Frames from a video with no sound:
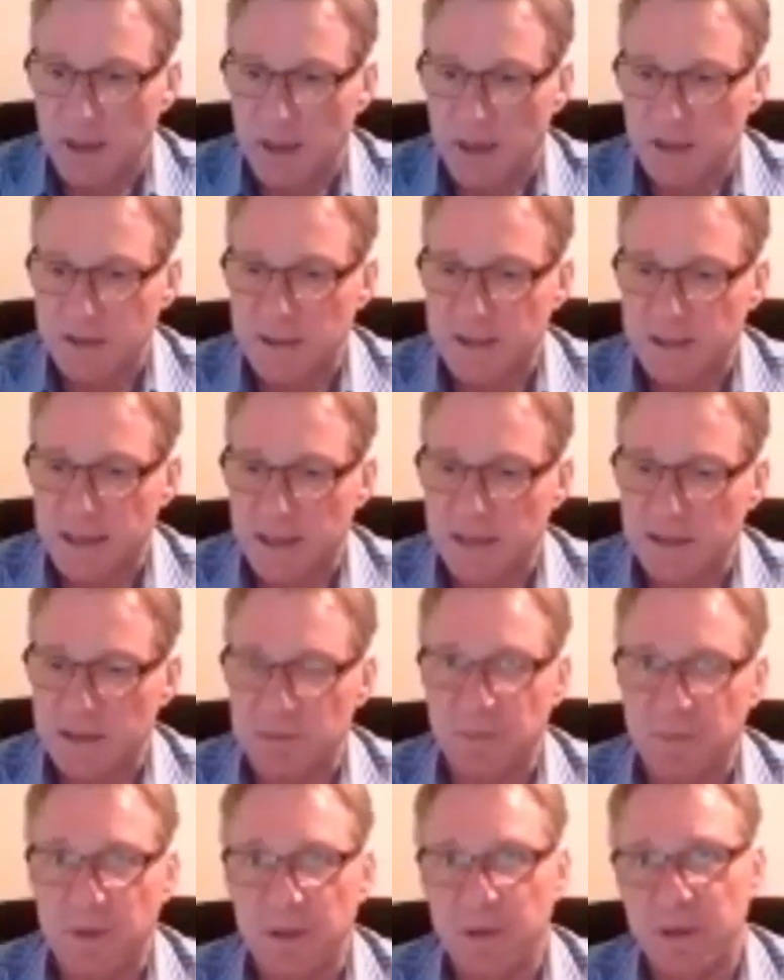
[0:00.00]
She's had
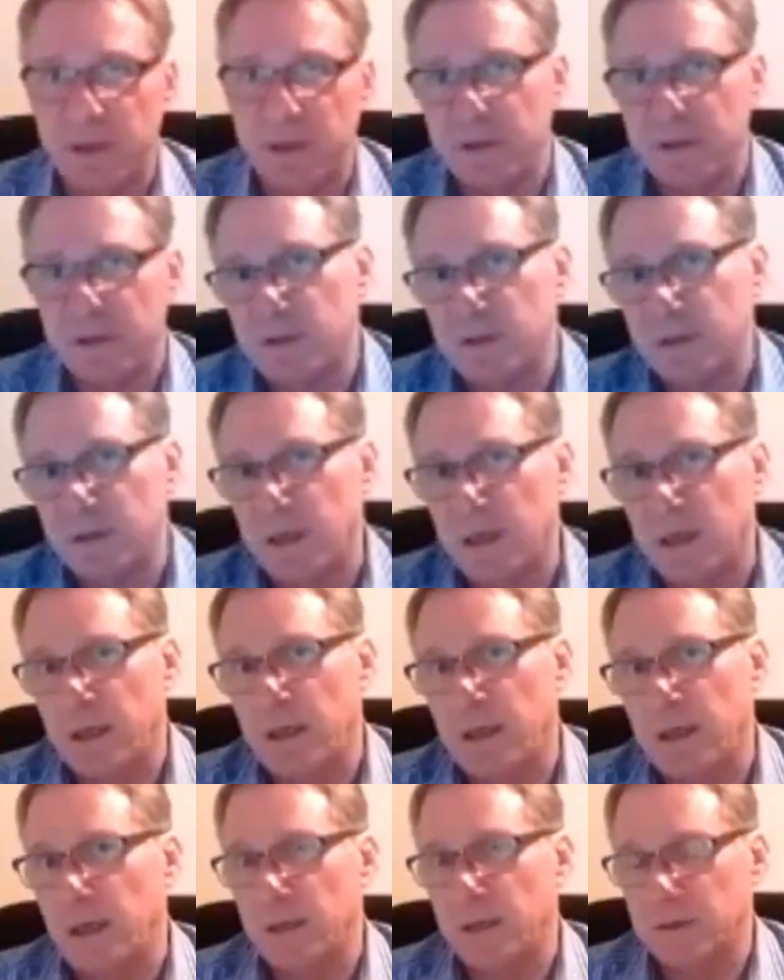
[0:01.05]
experience
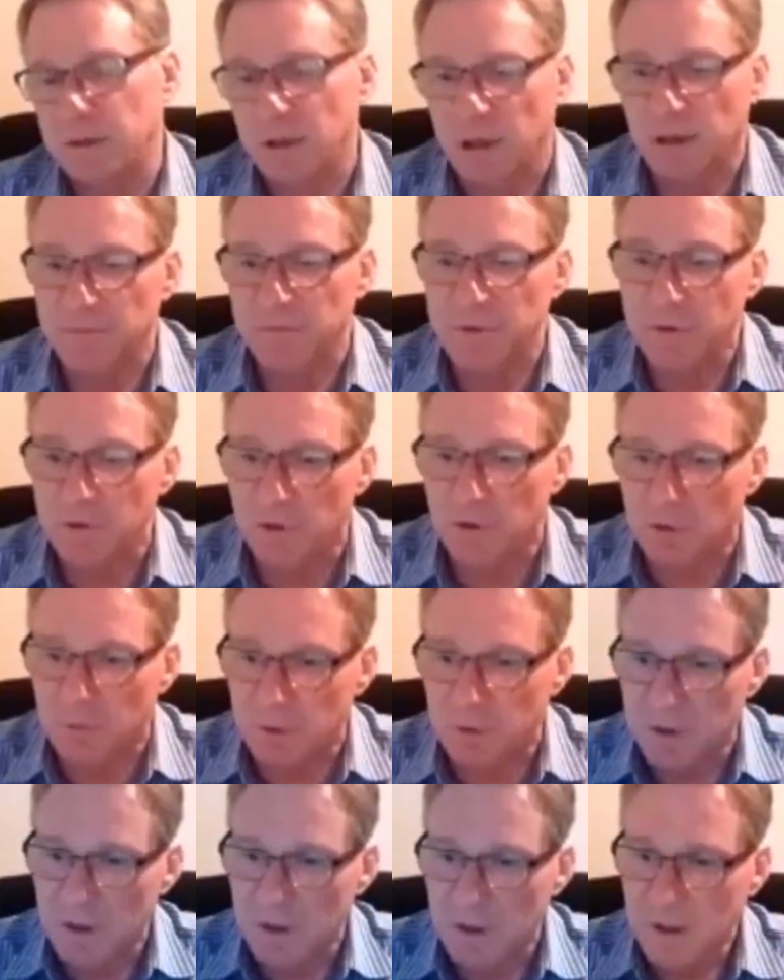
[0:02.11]
outside of Europe
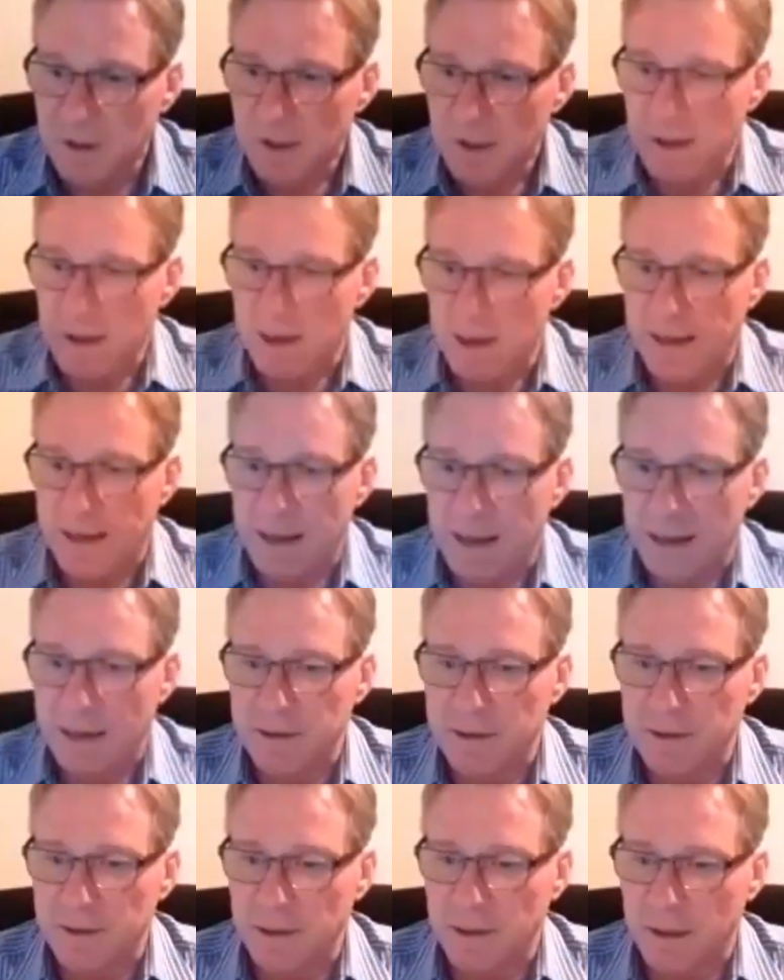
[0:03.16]

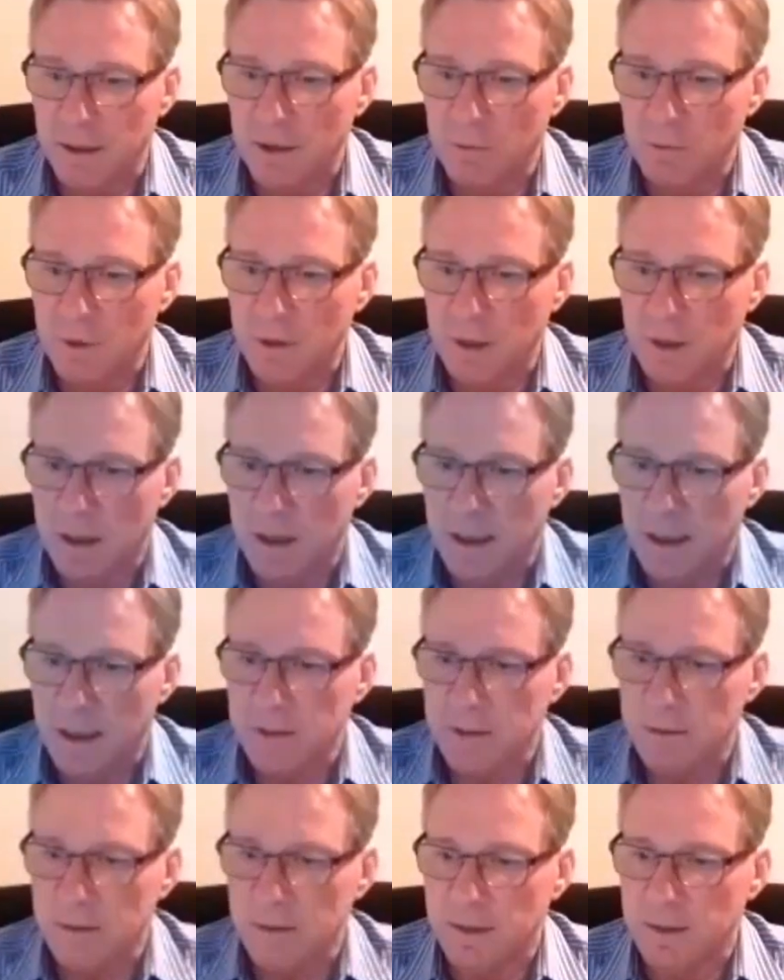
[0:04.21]
and
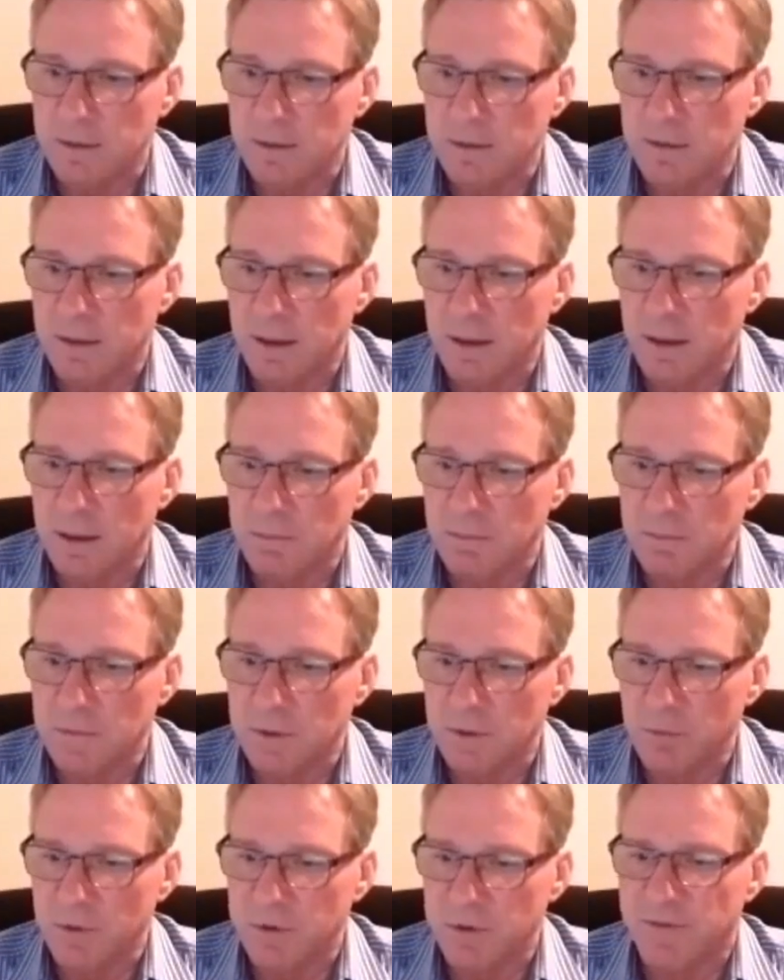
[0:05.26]
in
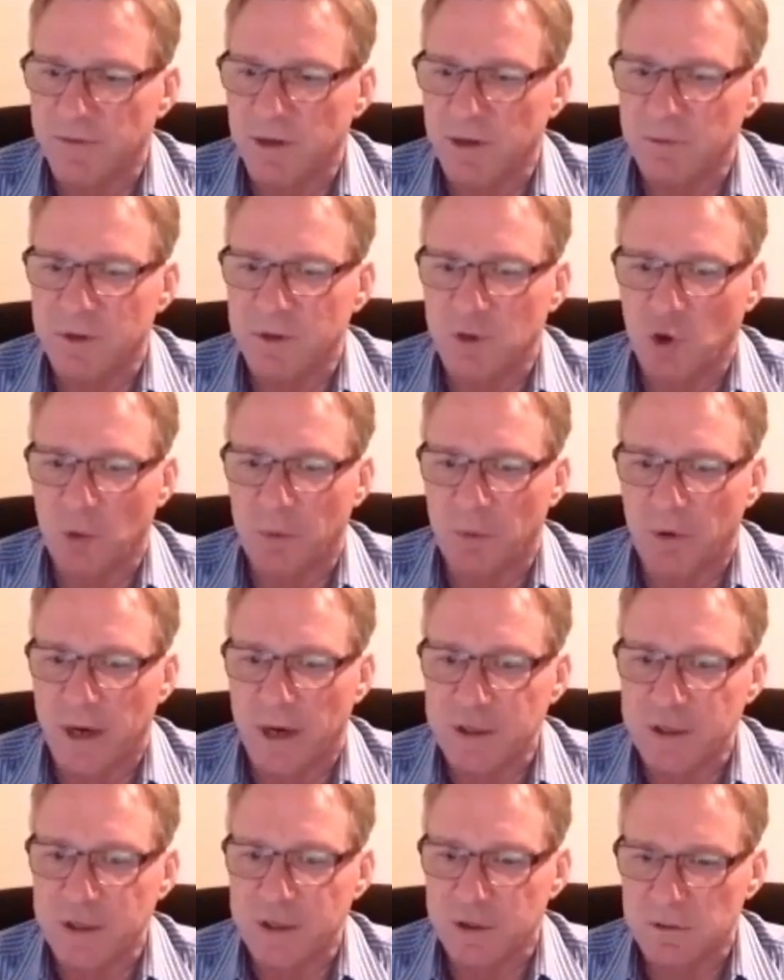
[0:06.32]
with development
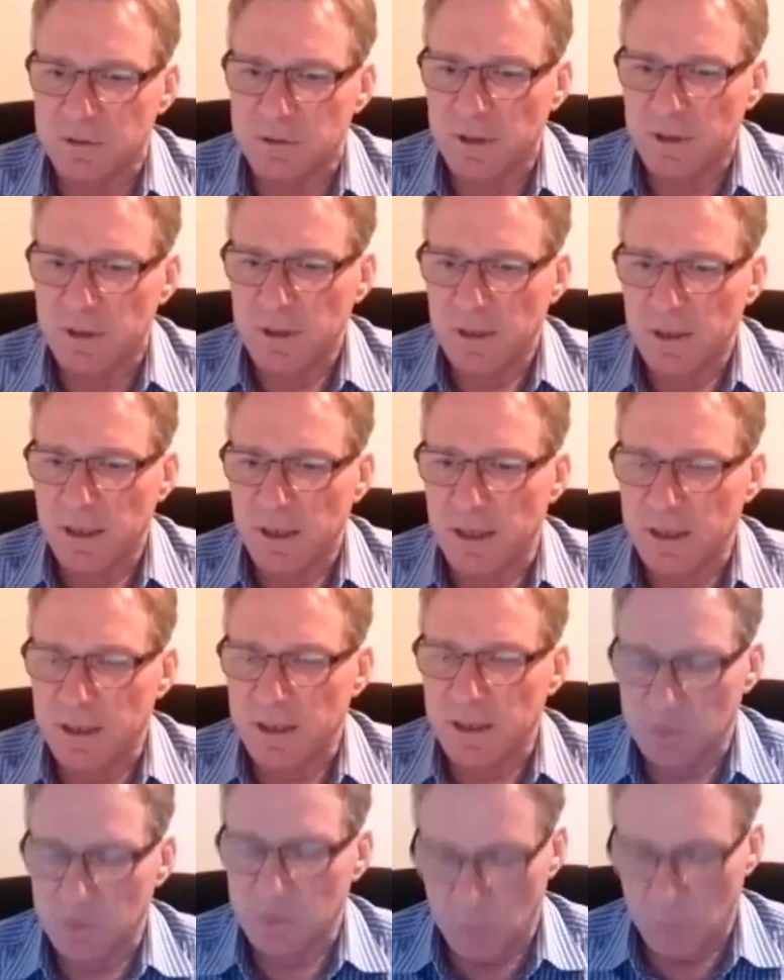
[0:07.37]
cooperation, as
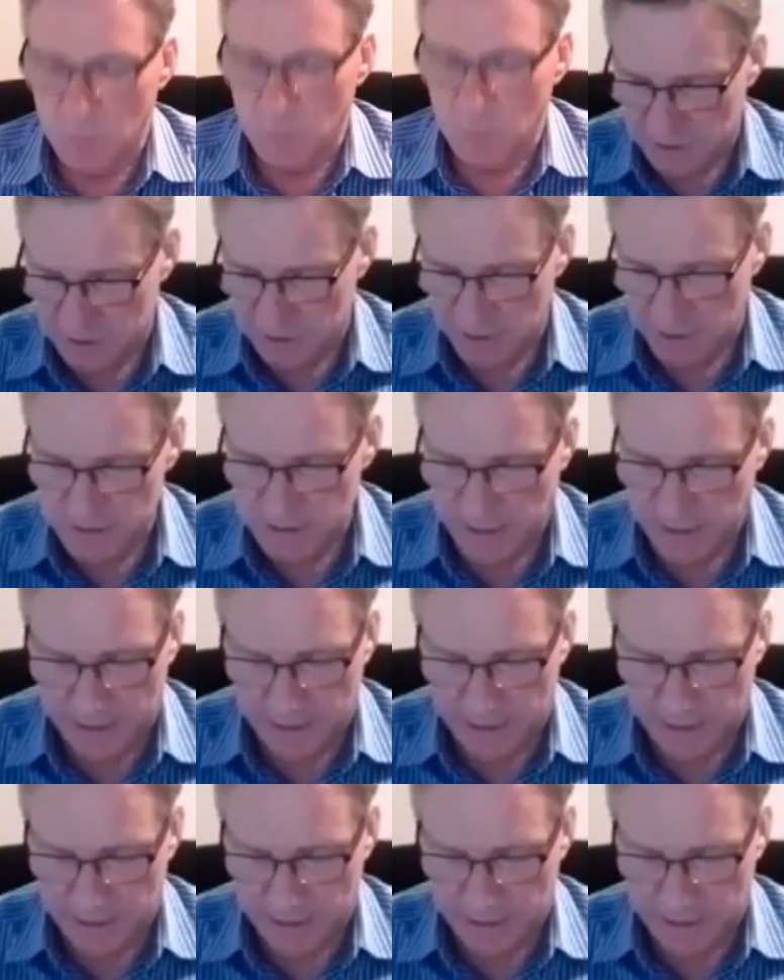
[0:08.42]
well as politics.